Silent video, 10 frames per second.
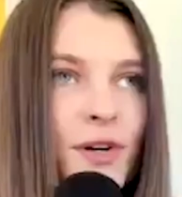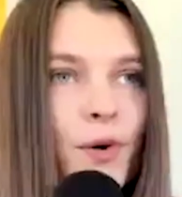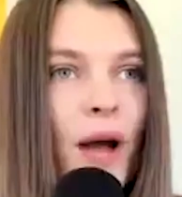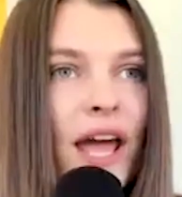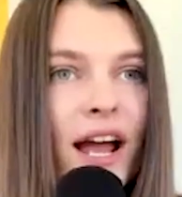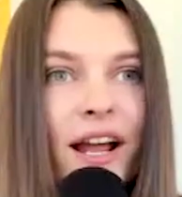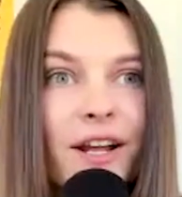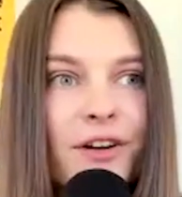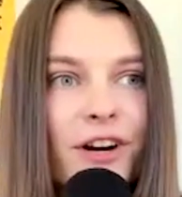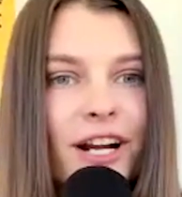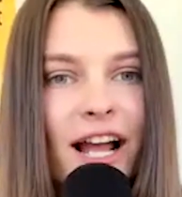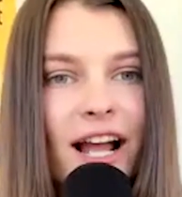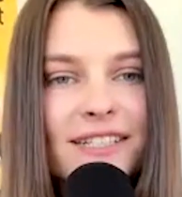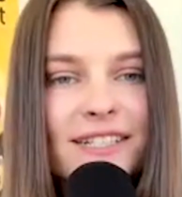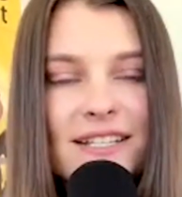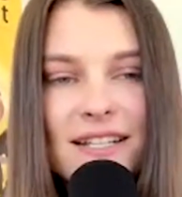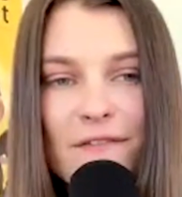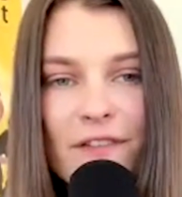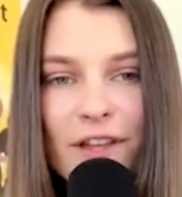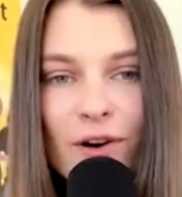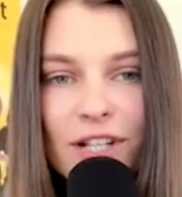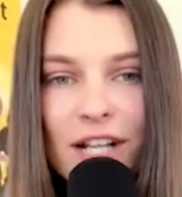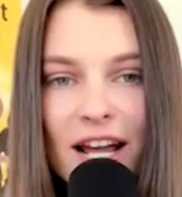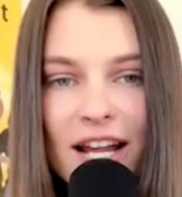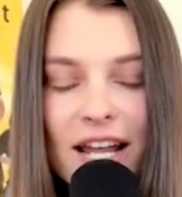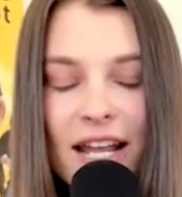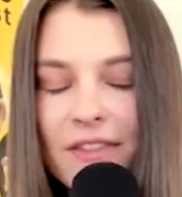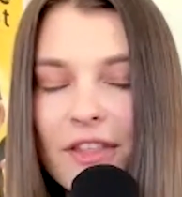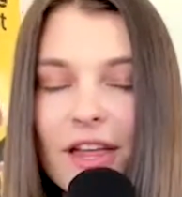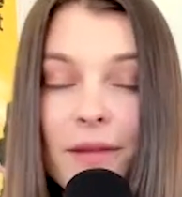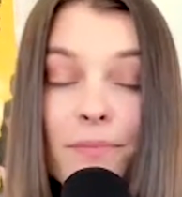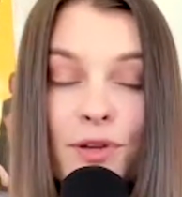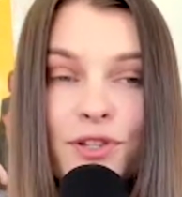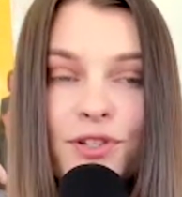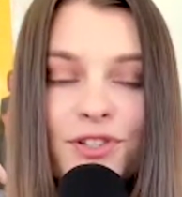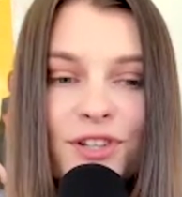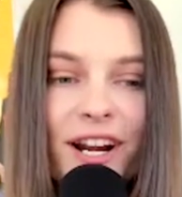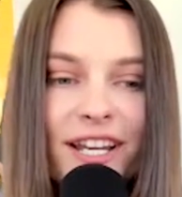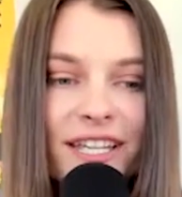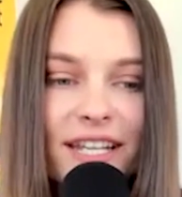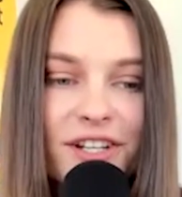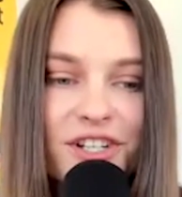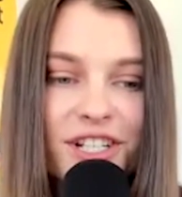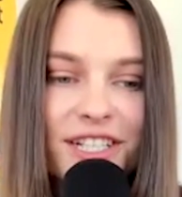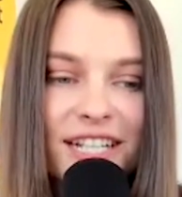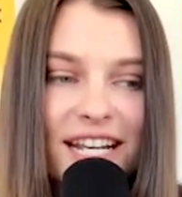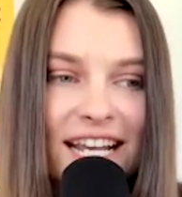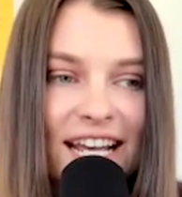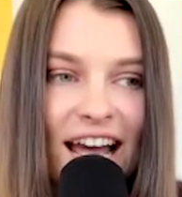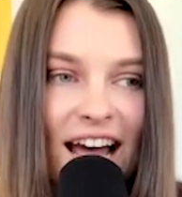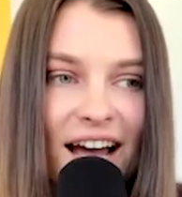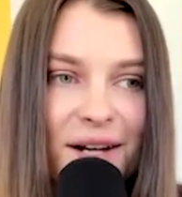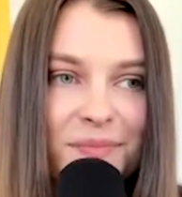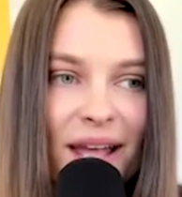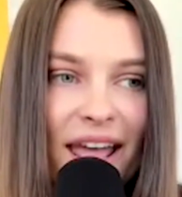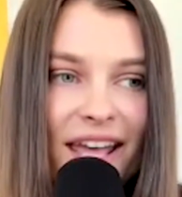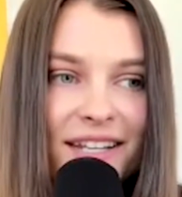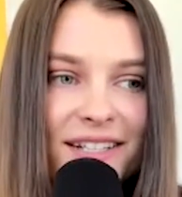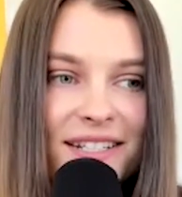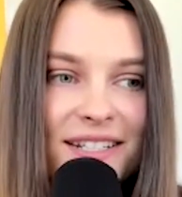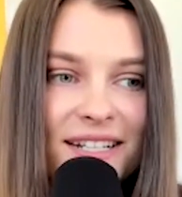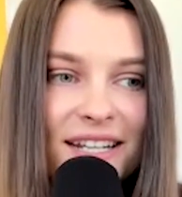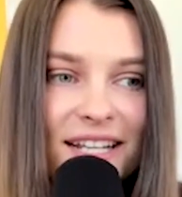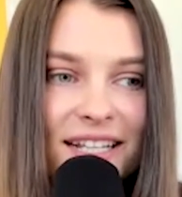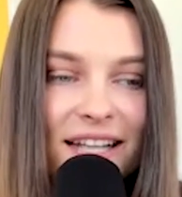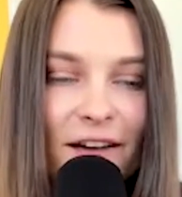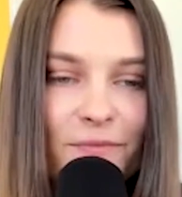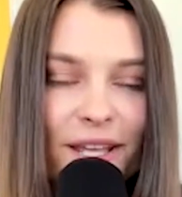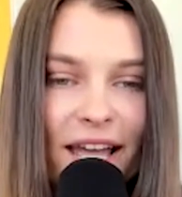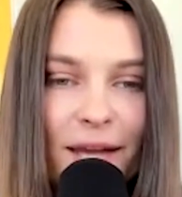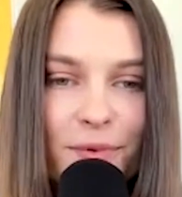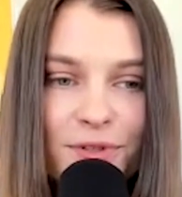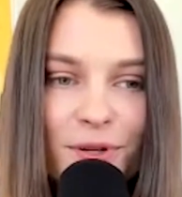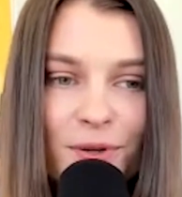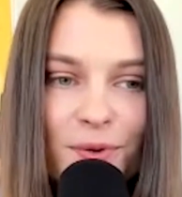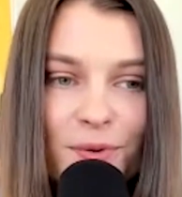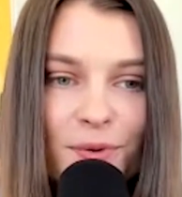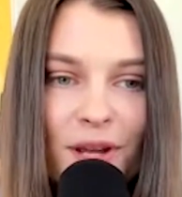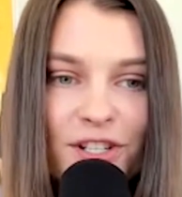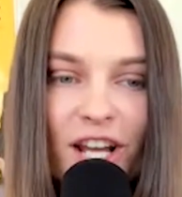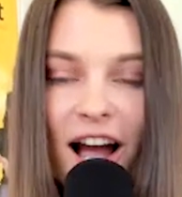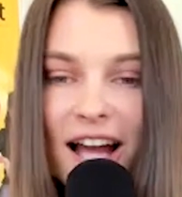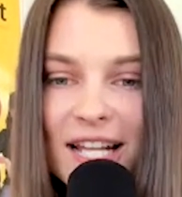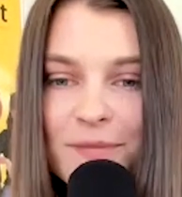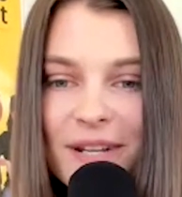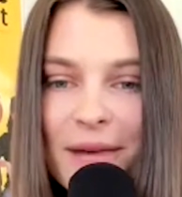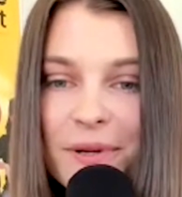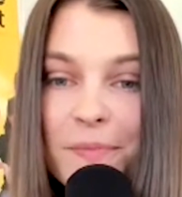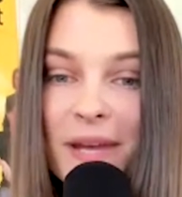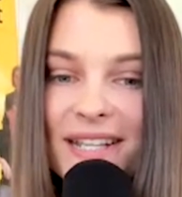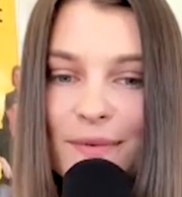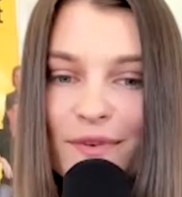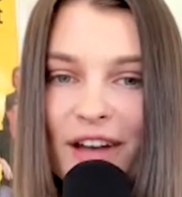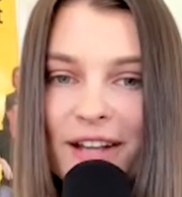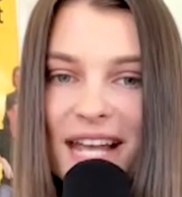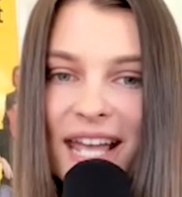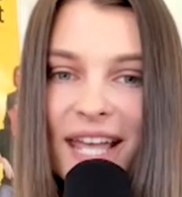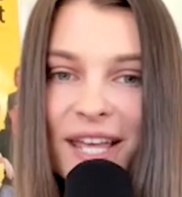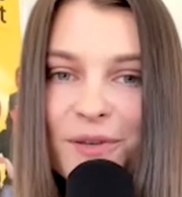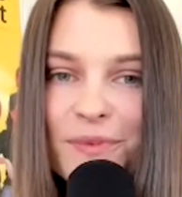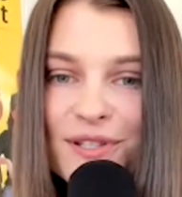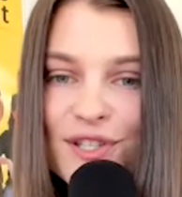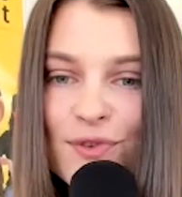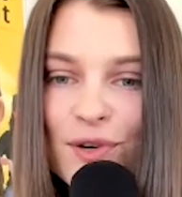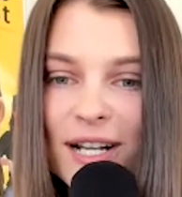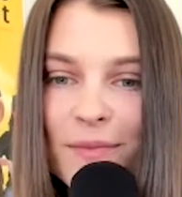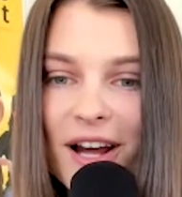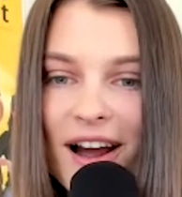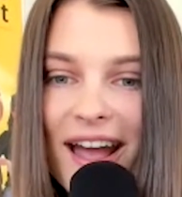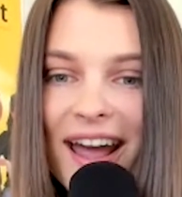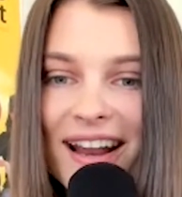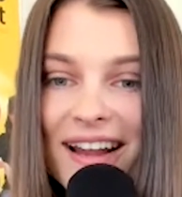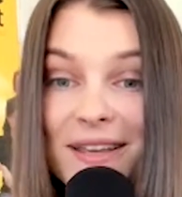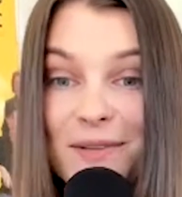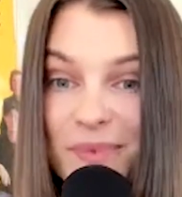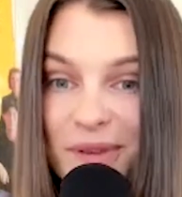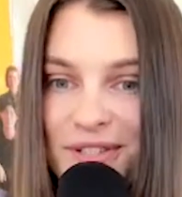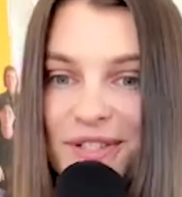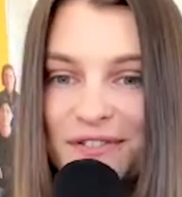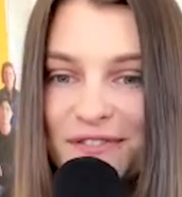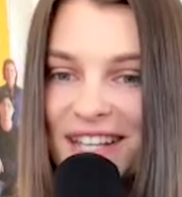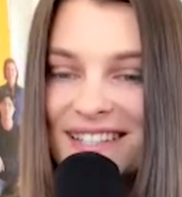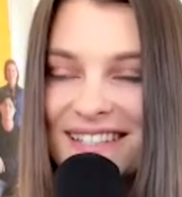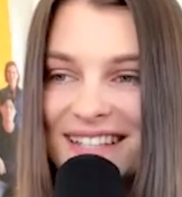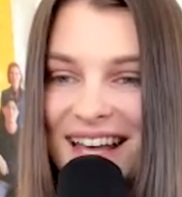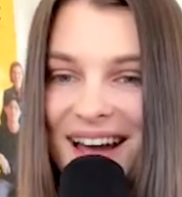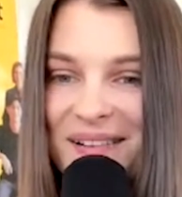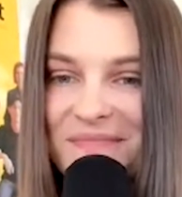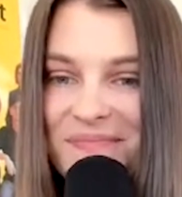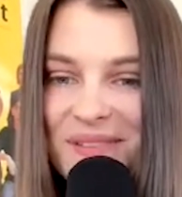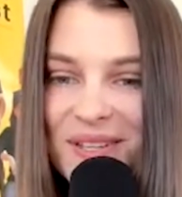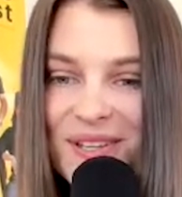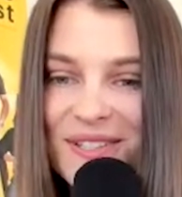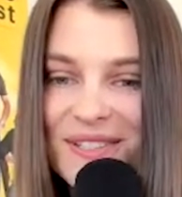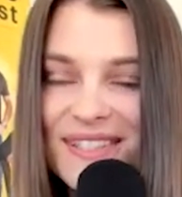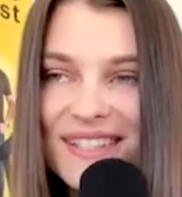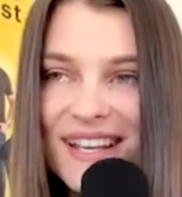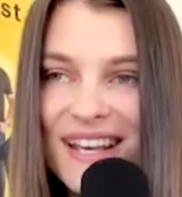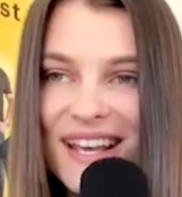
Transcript: cool. And I agree. I just love the online, the in-person, connection. And love being able to, actually, it highlights being able to meet some of our Taking Your Business Forward alumni at like in-person events, because